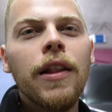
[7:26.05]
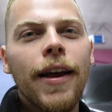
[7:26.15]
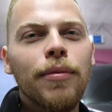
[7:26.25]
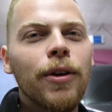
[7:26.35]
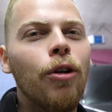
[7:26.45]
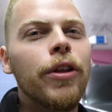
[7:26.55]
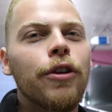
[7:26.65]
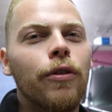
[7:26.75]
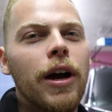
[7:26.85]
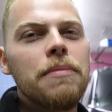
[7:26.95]
That's my only
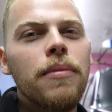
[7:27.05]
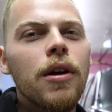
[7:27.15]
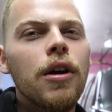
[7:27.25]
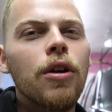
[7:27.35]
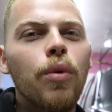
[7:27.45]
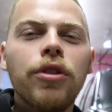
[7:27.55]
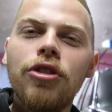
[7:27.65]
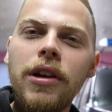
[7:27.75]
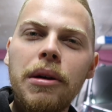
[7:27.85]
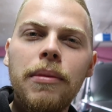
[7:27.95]
gripe with
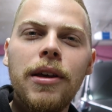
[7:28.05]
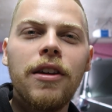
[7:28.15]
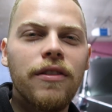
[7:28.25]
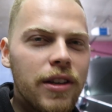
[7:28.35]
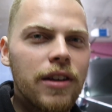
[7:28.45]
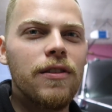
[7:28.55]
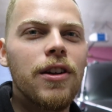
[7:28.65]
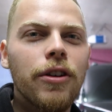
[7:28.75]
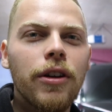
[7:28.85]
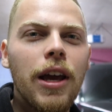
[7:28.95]
GM is the
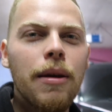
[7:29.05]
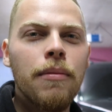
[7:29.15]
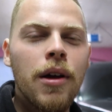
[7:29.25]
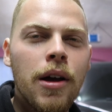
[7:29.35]
interior game.